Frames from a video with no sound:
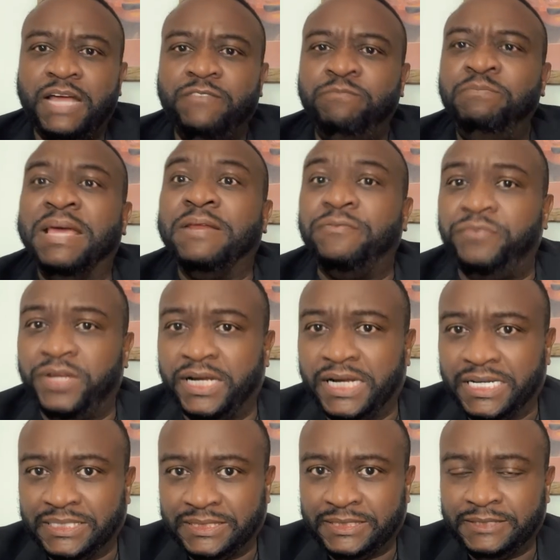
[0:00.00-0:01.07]
benefited
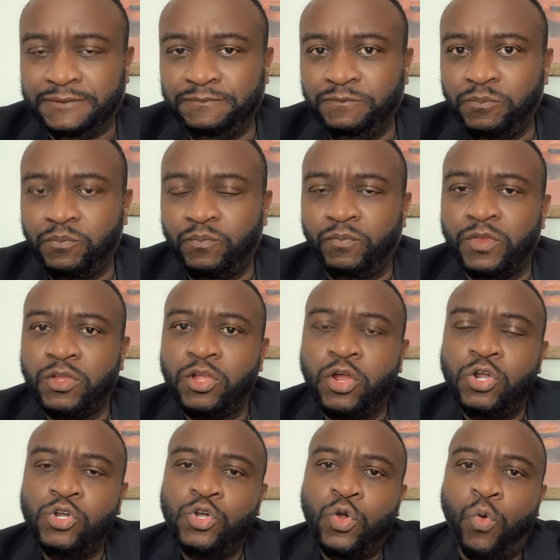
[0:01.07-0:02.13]
us.
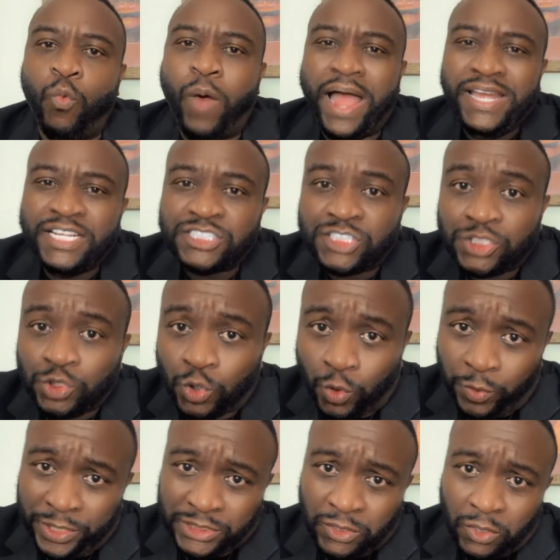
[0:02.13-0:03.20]
White
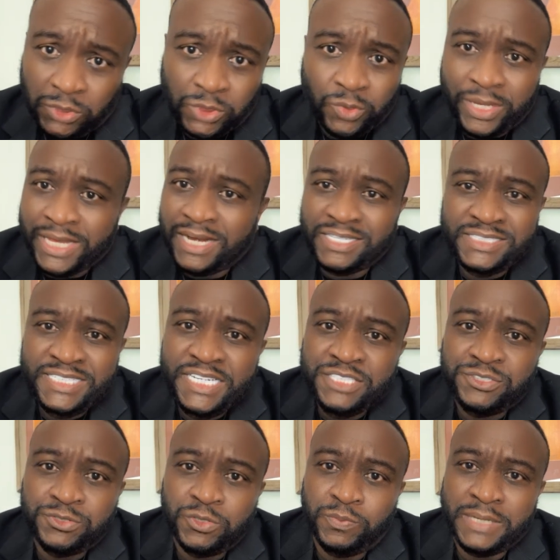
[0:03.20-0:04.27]
historians also cannot
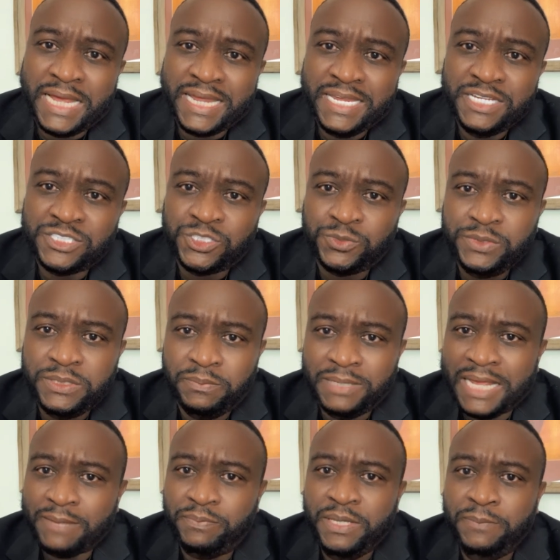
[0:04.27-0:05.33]
teach true Black history to
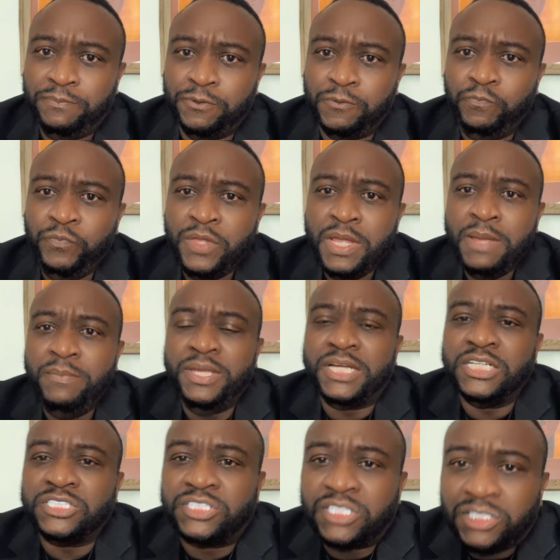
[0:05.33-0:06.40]
Black people
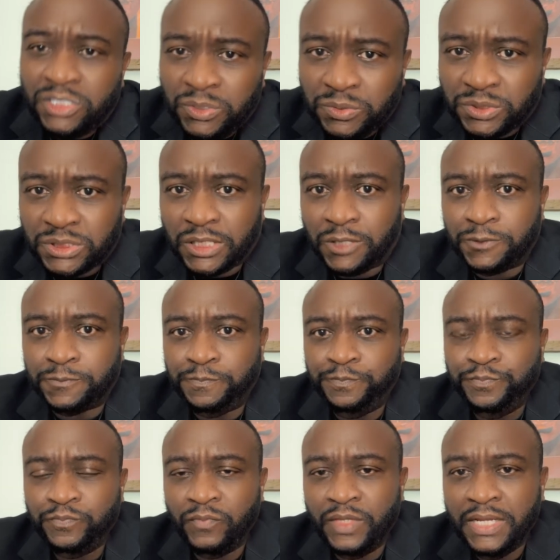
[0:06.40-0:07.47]
because to do so,
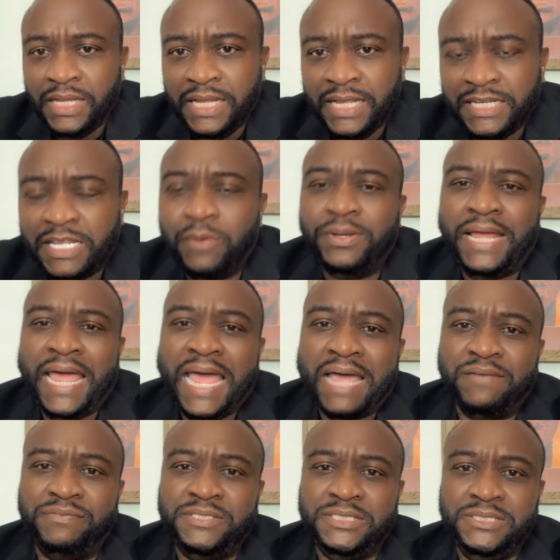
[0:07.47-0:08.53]
they would
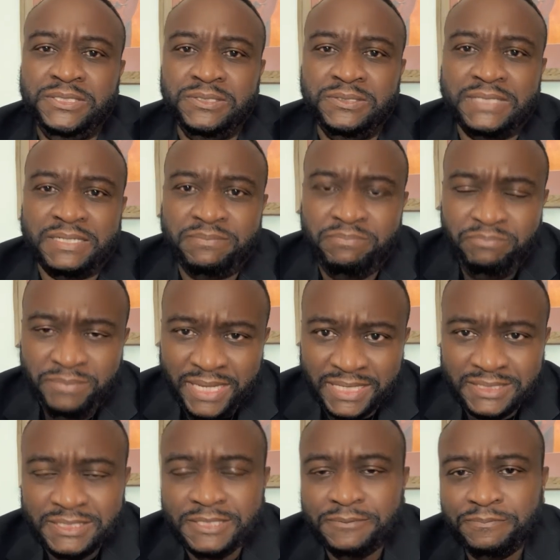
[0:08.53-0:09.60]
have to
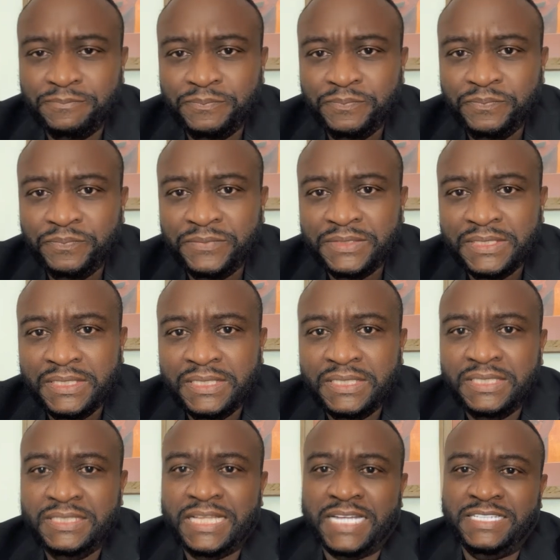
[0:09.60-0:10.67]
admit
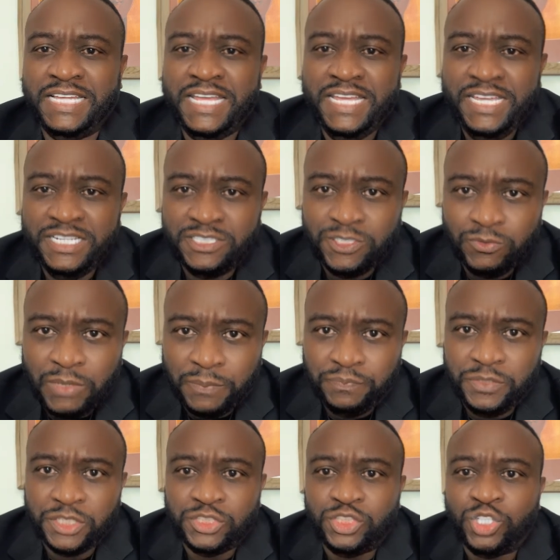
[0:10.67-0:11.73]
that they
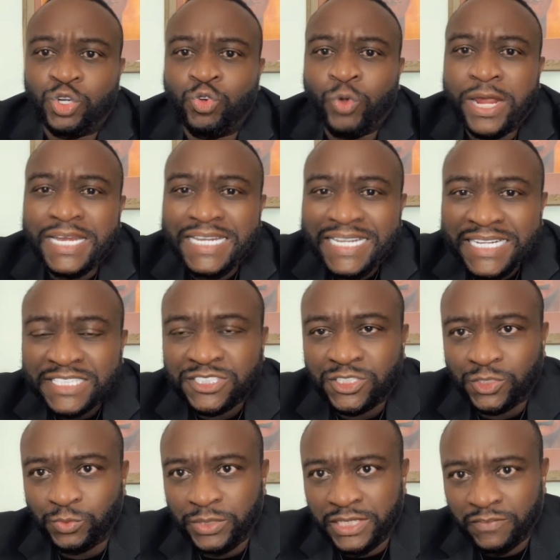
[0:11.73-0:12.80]
interrupted the great
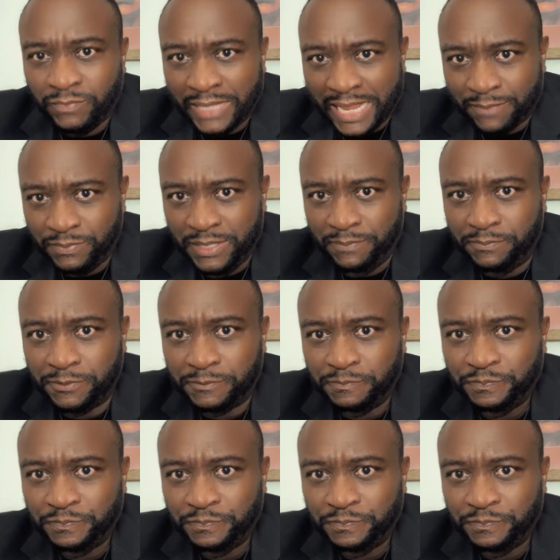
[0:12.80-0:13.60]
history of Black people.